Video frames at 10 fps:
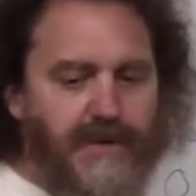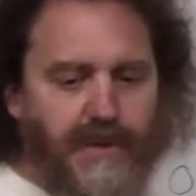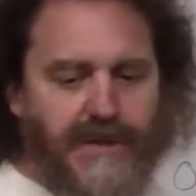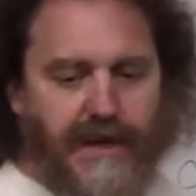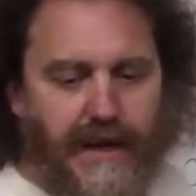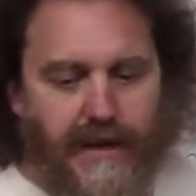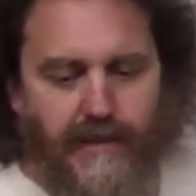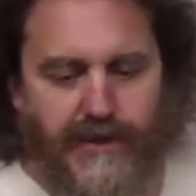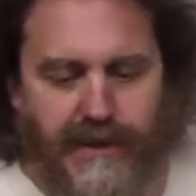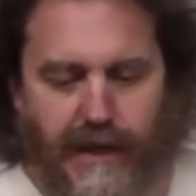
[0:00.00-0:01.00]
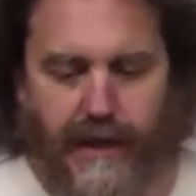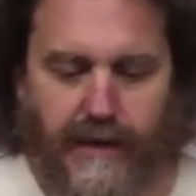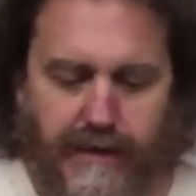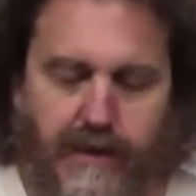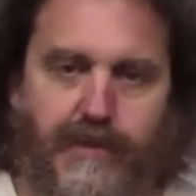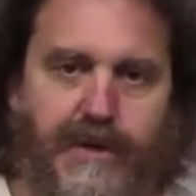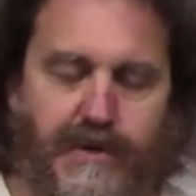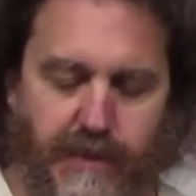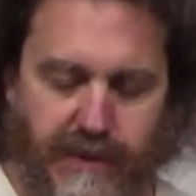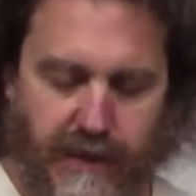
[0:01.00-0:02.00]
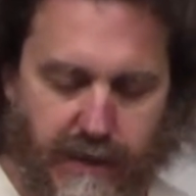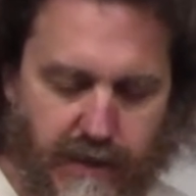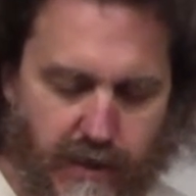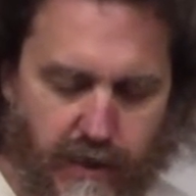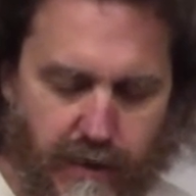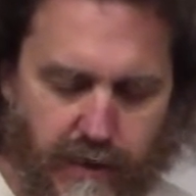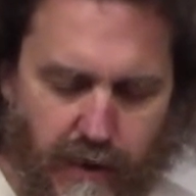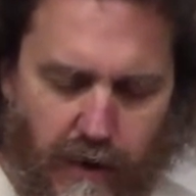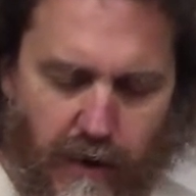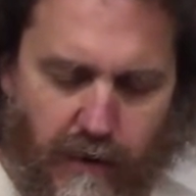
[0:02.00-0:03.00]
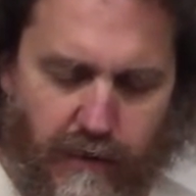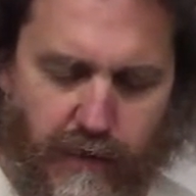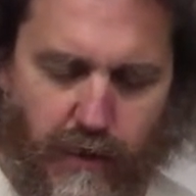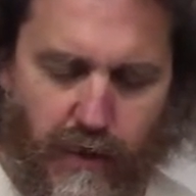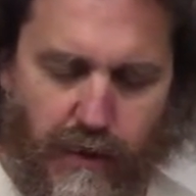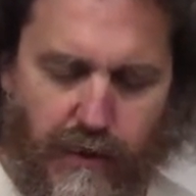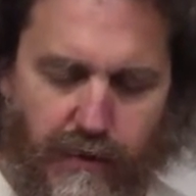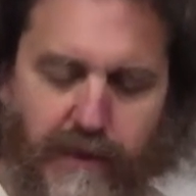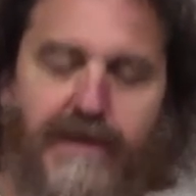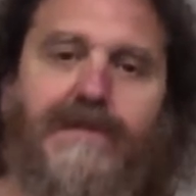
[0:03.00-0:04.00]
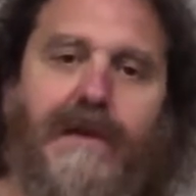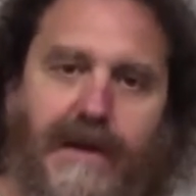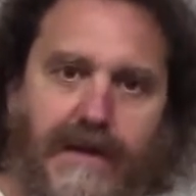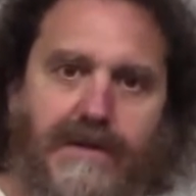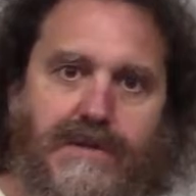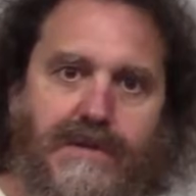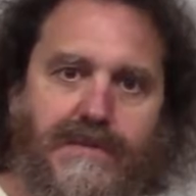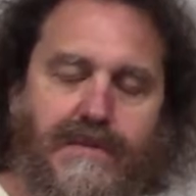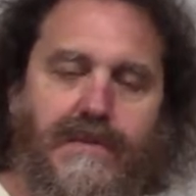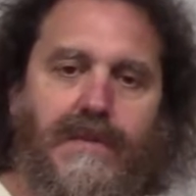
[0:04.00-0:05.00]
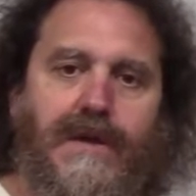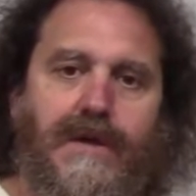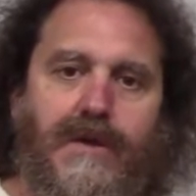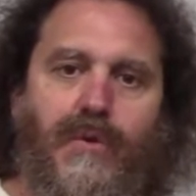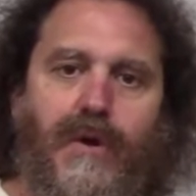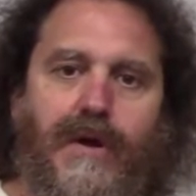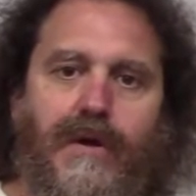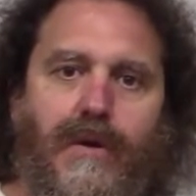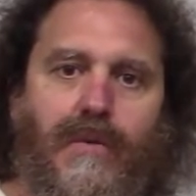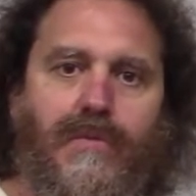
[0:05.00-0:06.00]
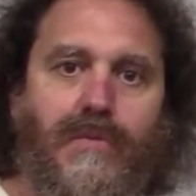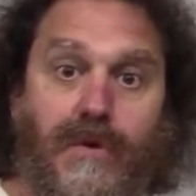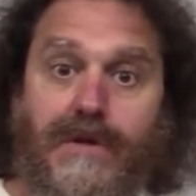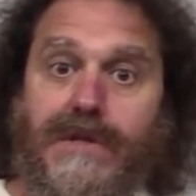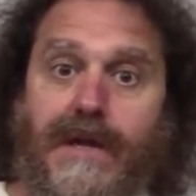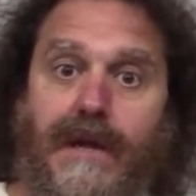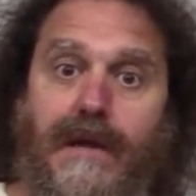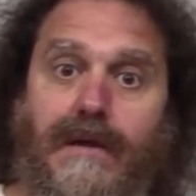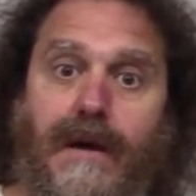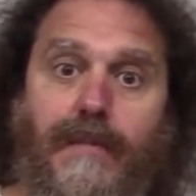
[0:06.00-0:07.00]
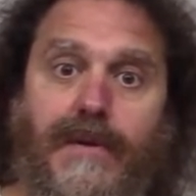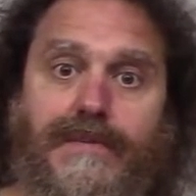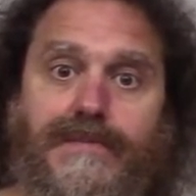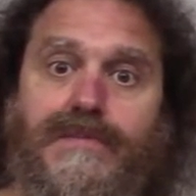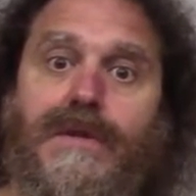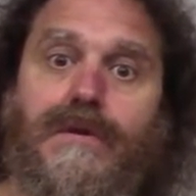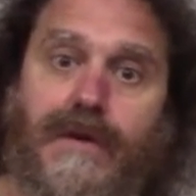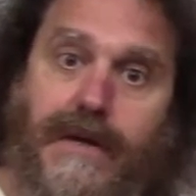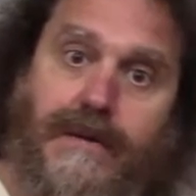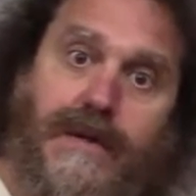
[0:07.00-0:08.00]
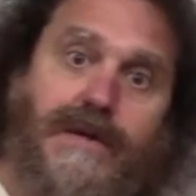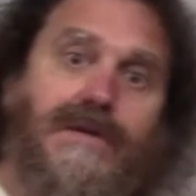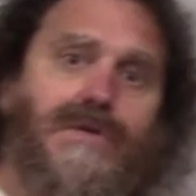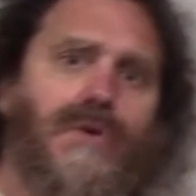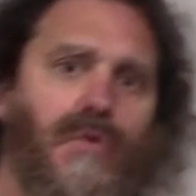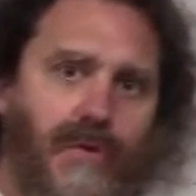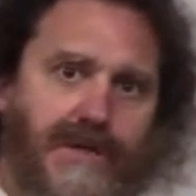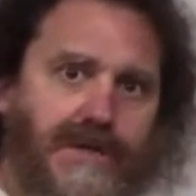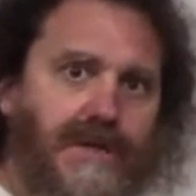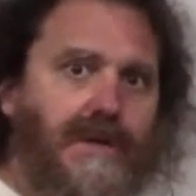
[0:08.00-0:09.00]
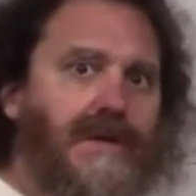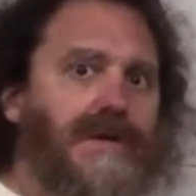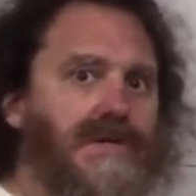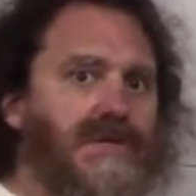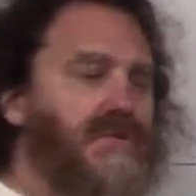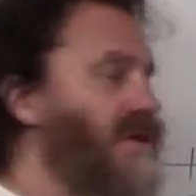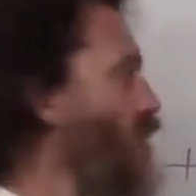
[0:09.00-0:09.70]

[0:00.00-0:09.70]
per second, 2 meters per second squared, for 3 seconds, and you want to know where it's going to end up. Okay, so which things do we